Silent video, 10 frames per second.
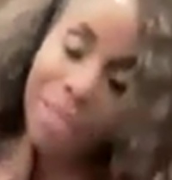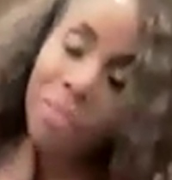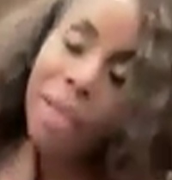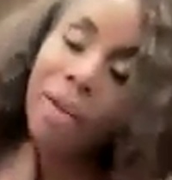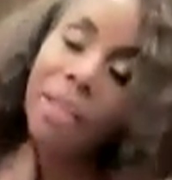not to
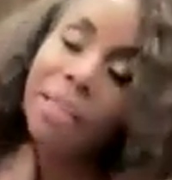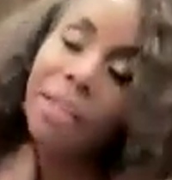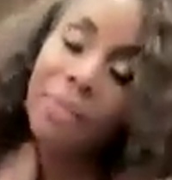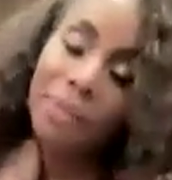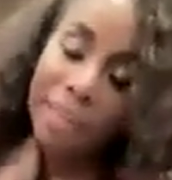make
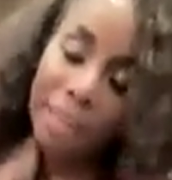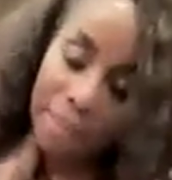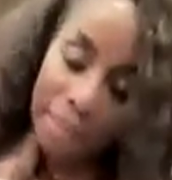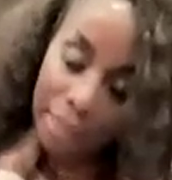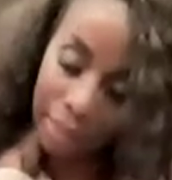ourselves
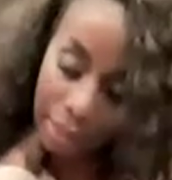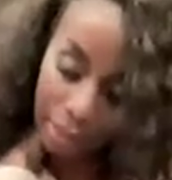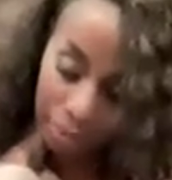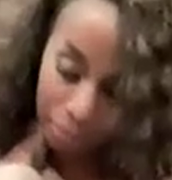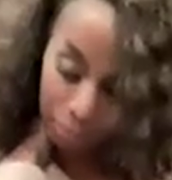
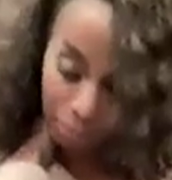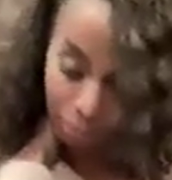dizzy.